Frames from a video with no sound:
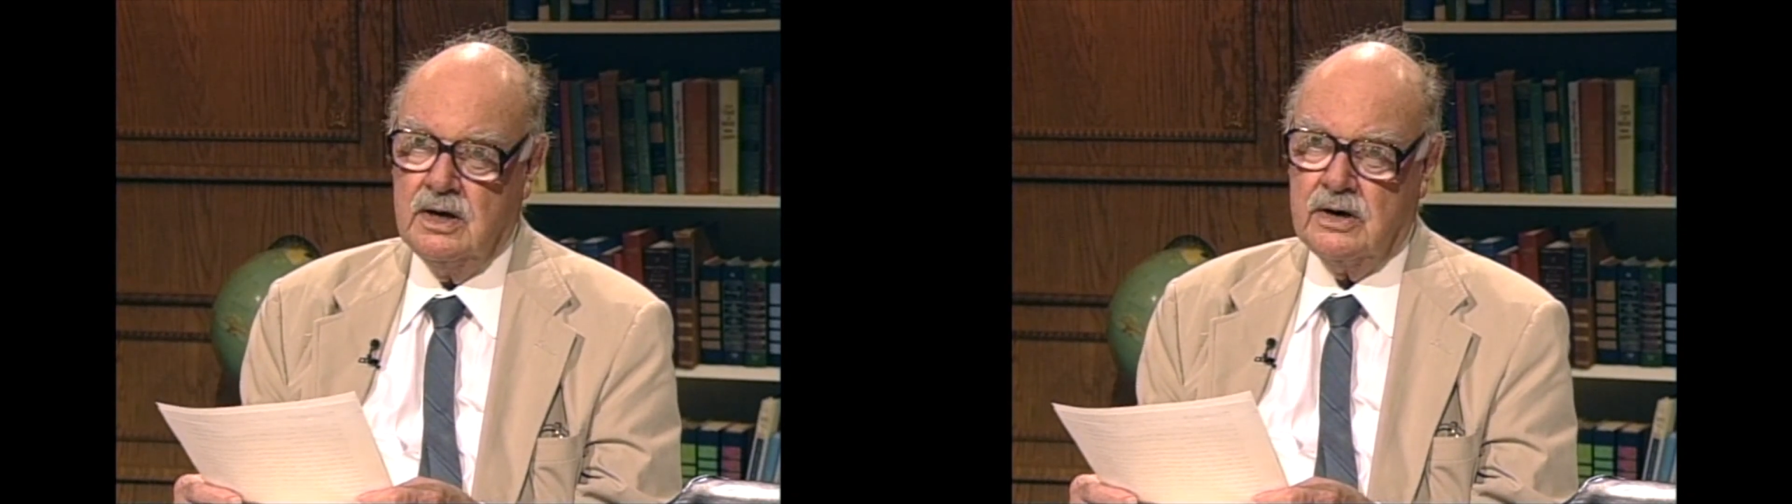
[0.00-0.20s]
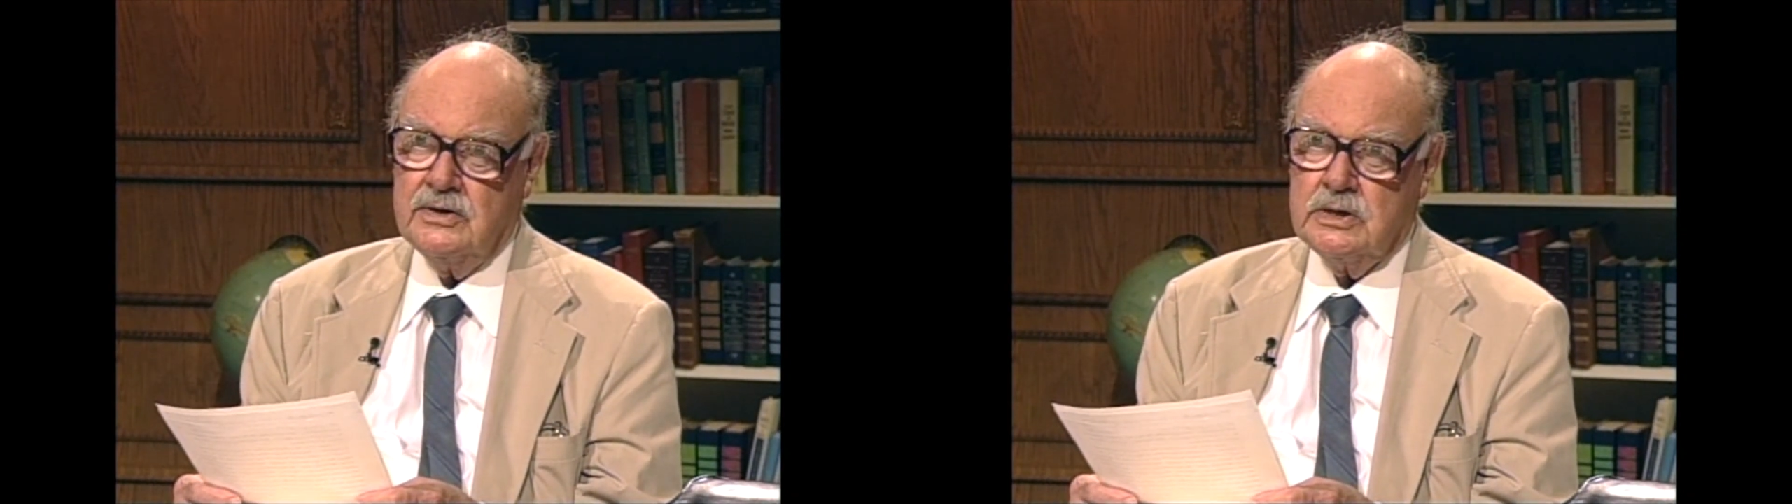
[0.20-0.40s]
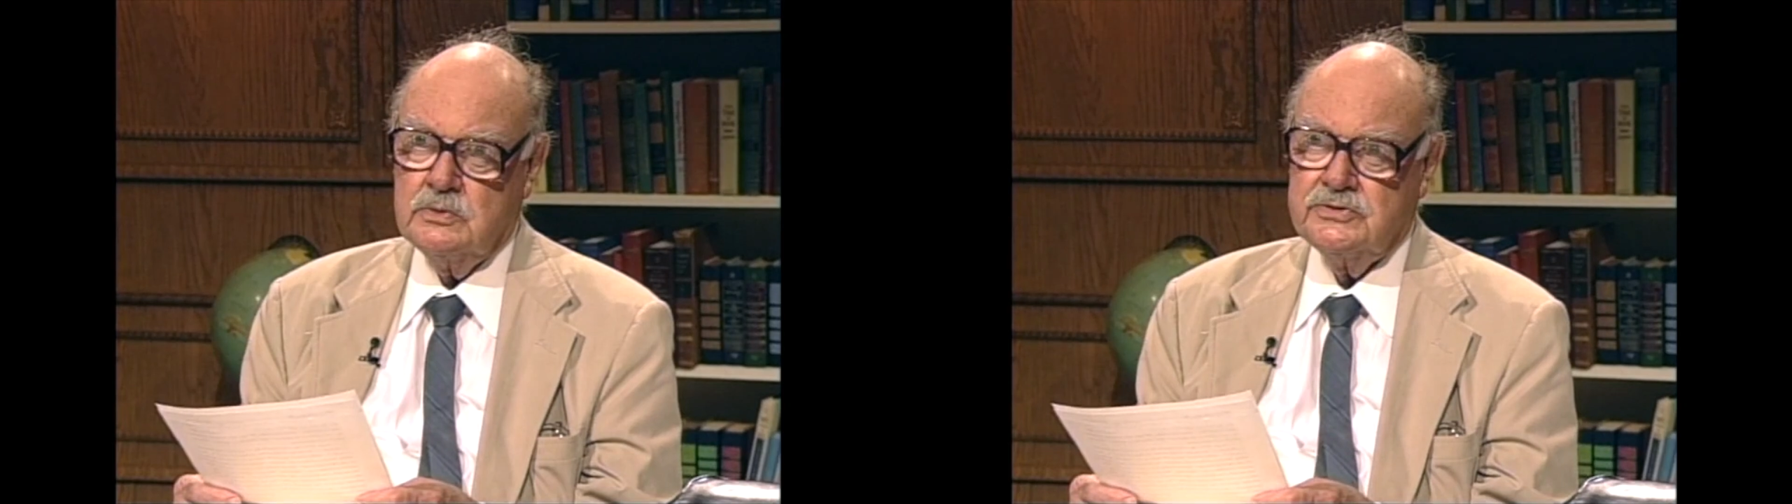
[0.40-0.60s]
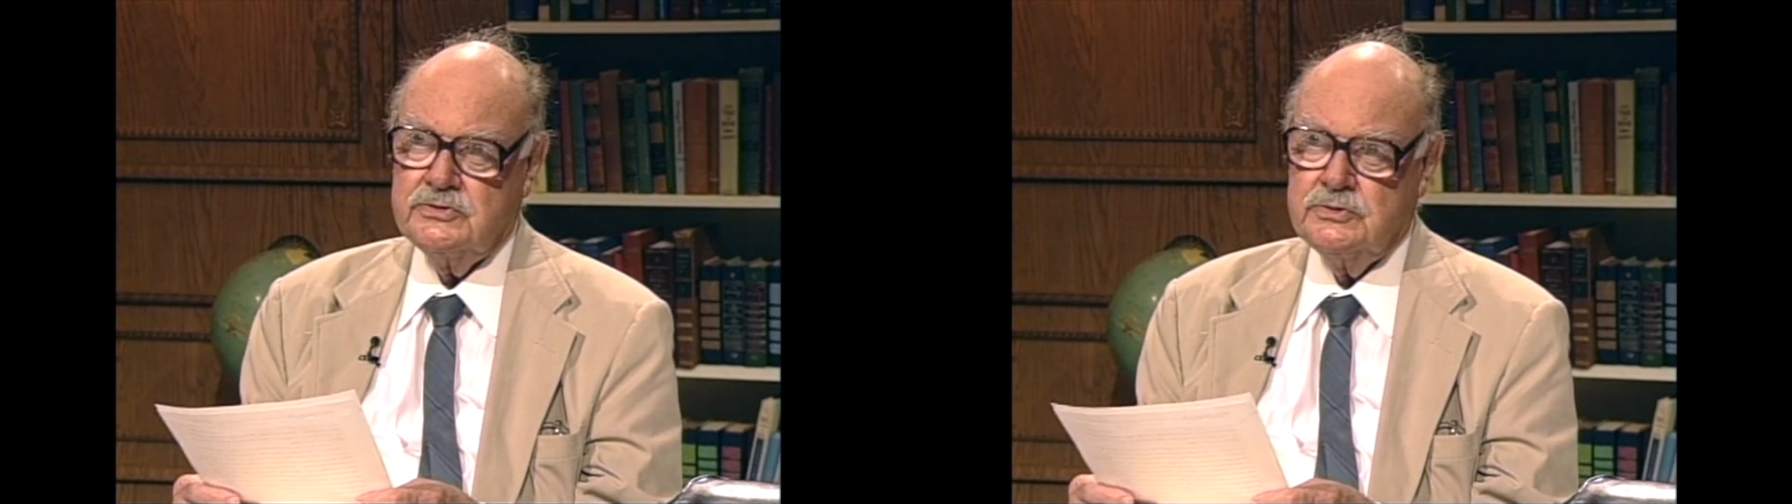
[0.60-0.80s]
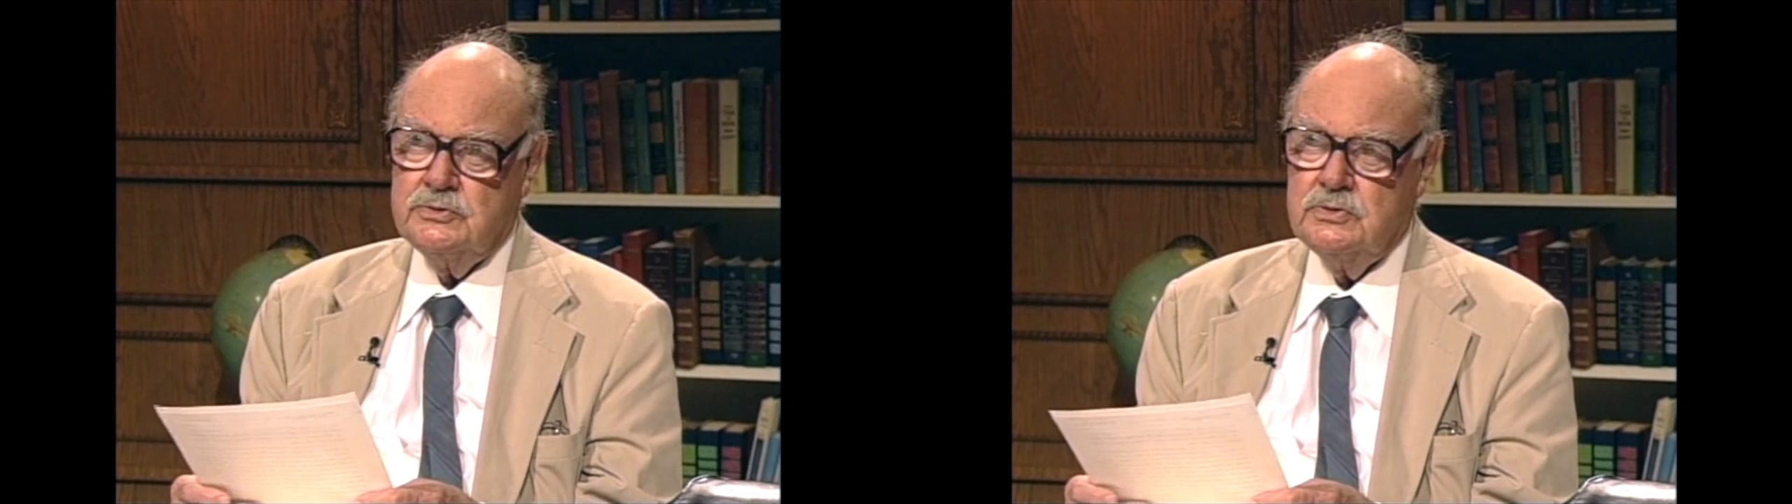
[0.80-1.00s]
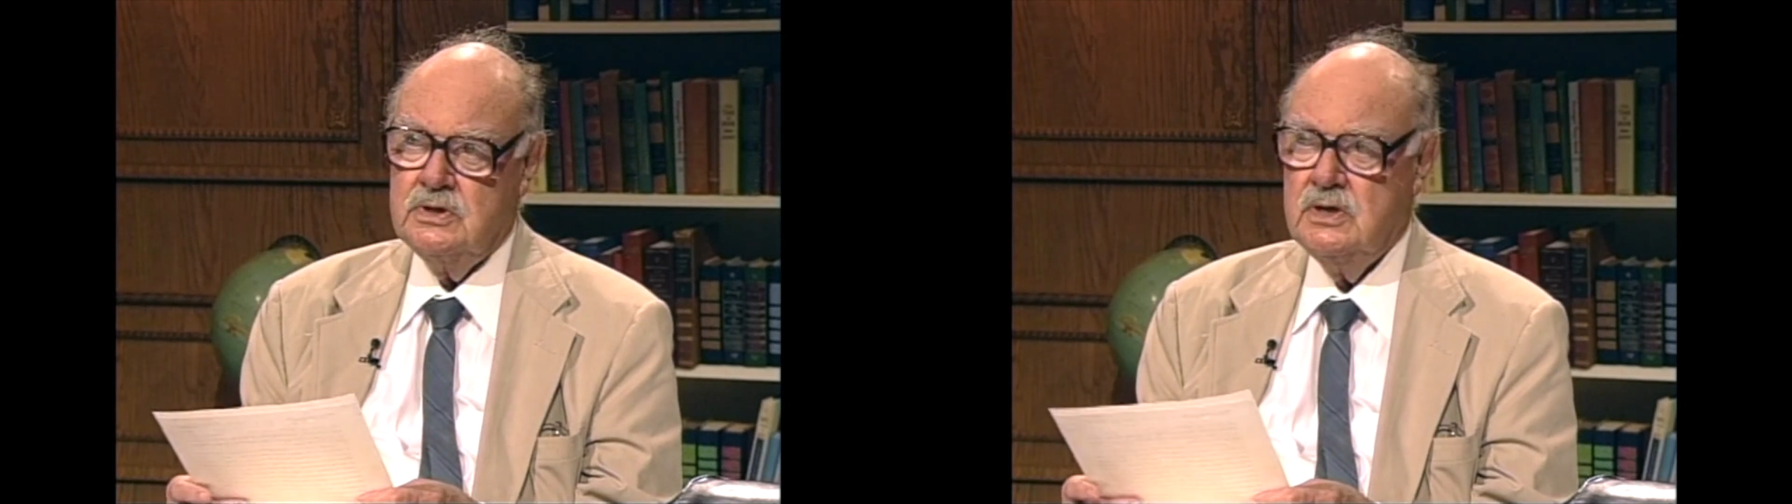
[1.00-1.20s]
are equal to two